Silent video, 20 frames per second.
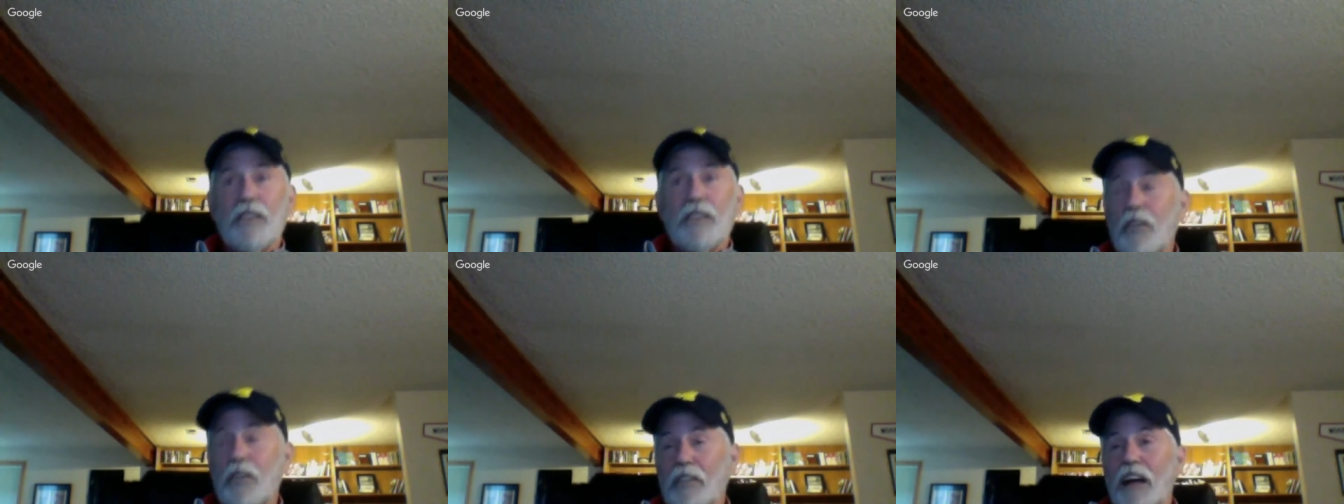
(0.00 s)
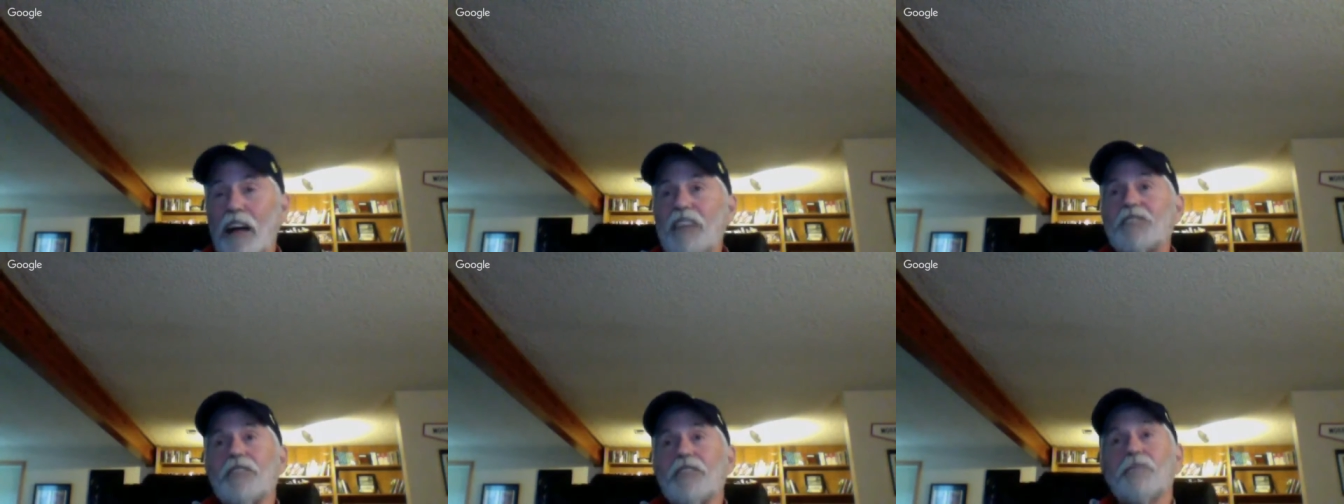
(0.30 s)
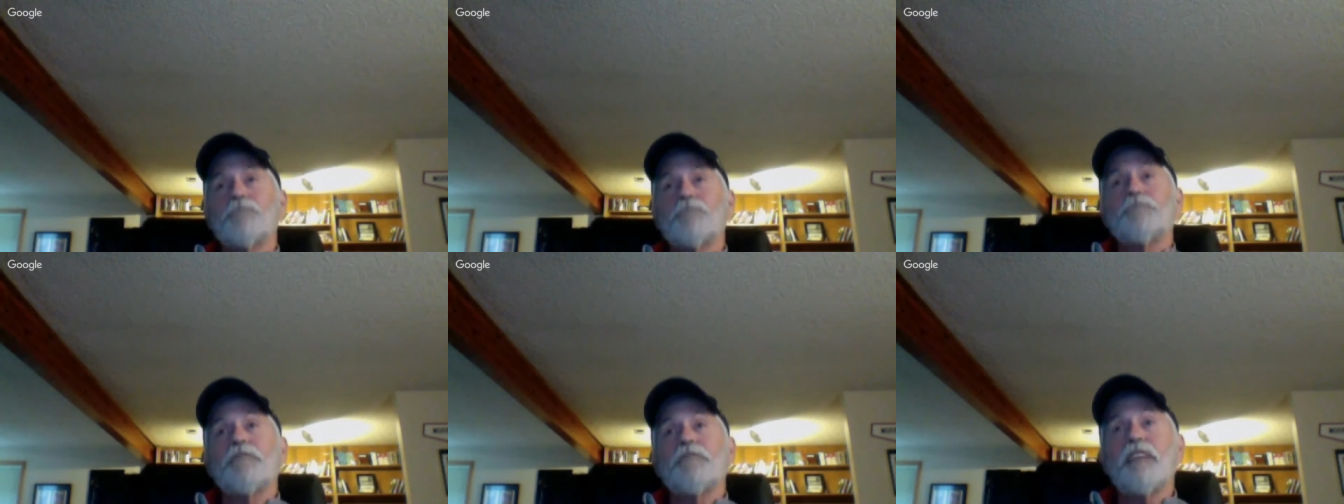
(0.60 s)
you know, that's
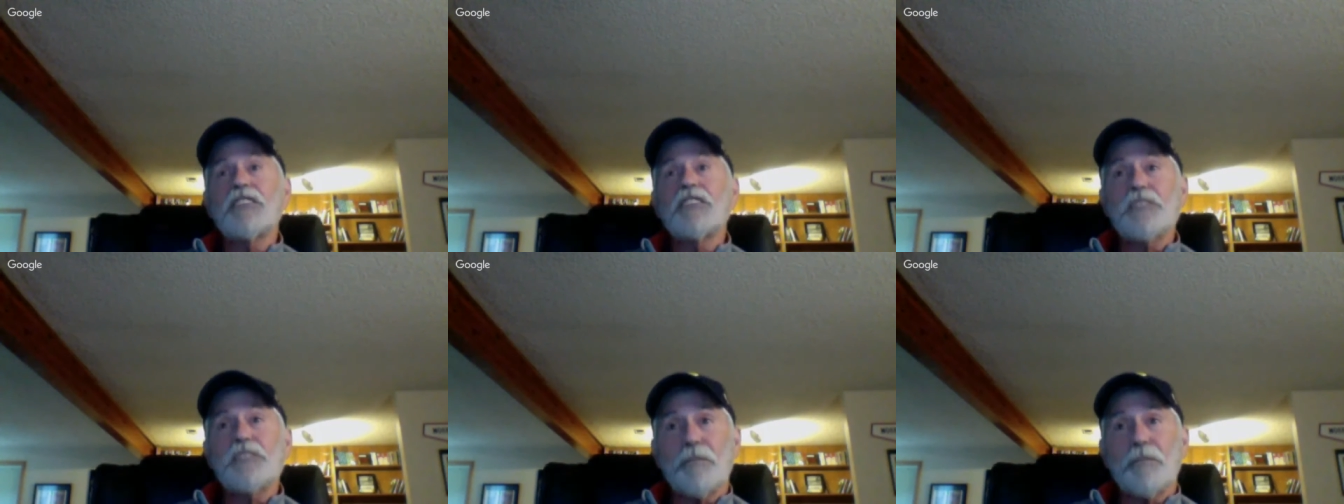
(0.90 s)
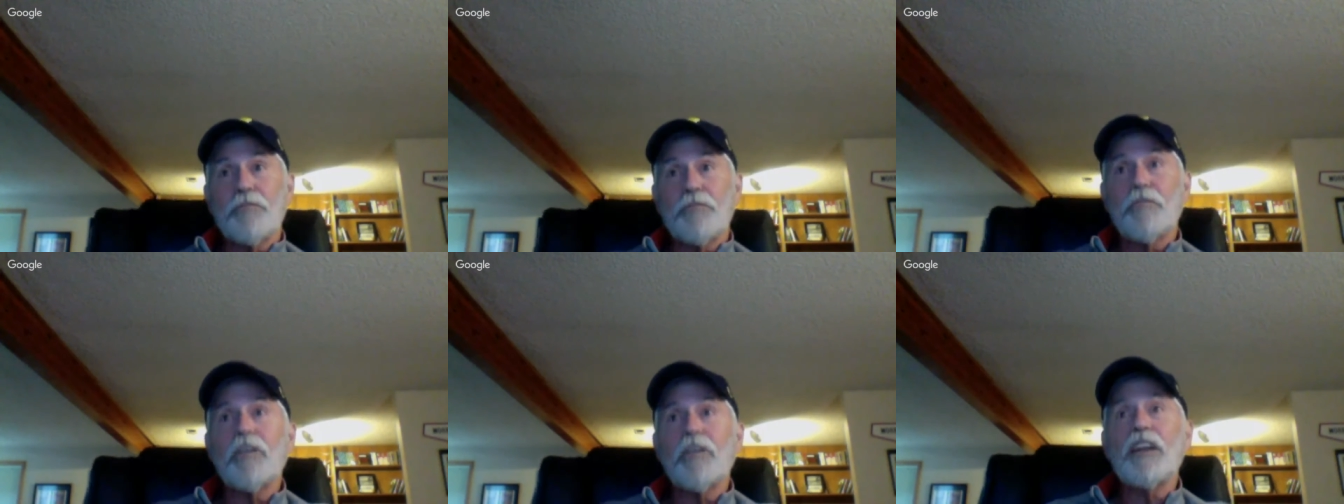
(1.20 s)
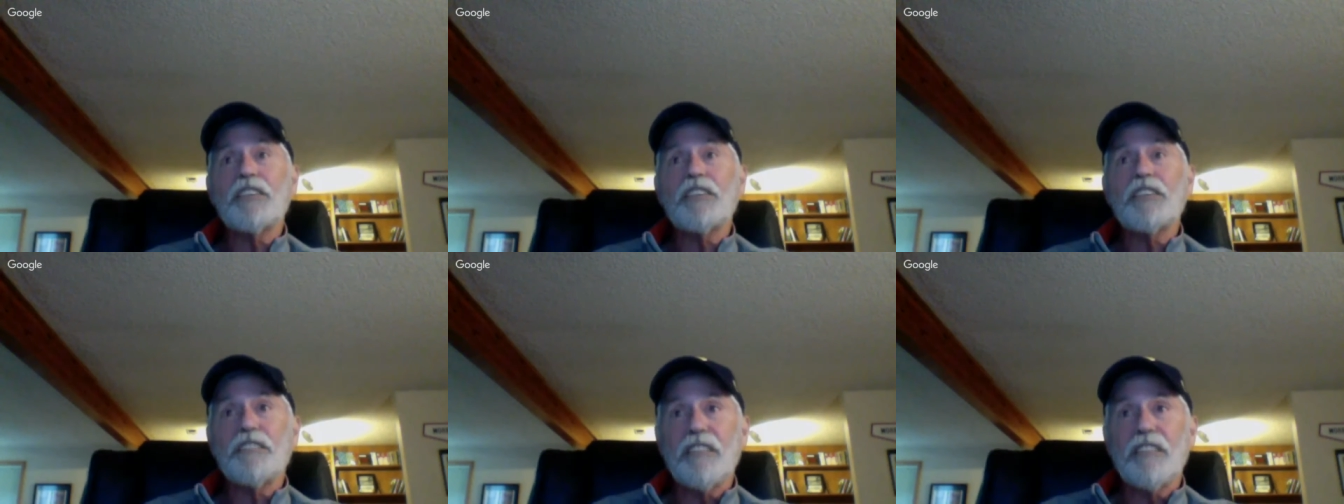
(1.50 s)
a pretty